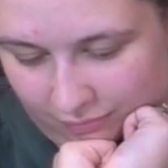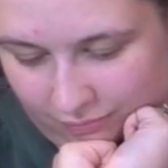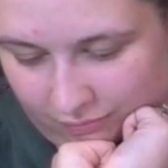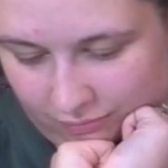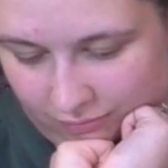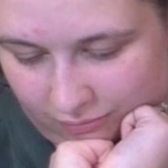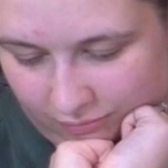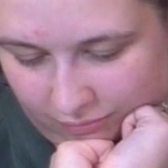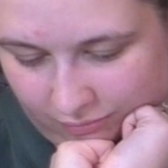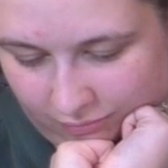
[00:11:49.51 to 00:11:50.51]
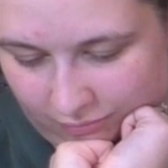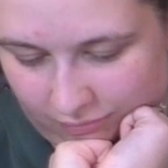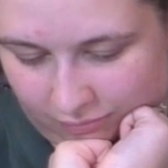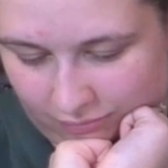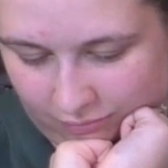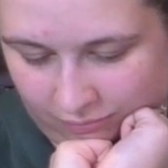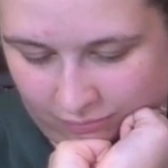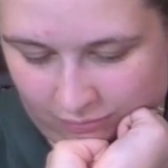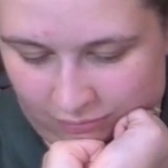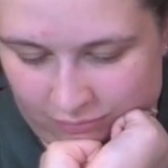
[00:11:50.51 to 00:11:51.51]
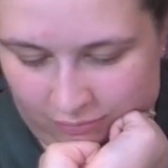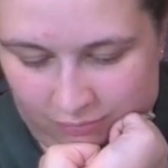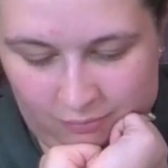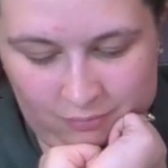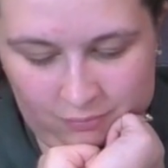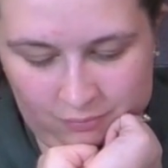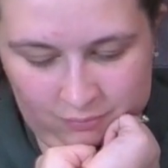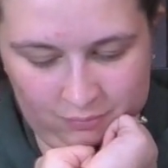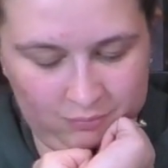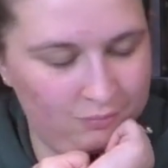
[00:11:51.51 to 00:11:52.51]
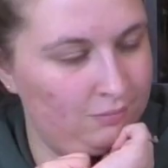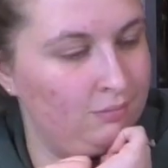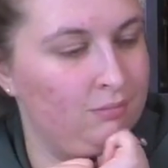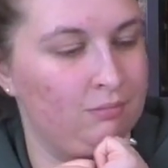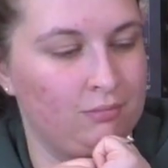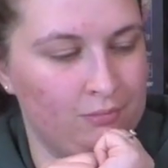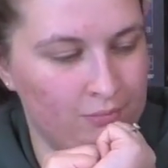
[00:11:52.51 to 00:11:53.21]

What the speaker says: (not speaking)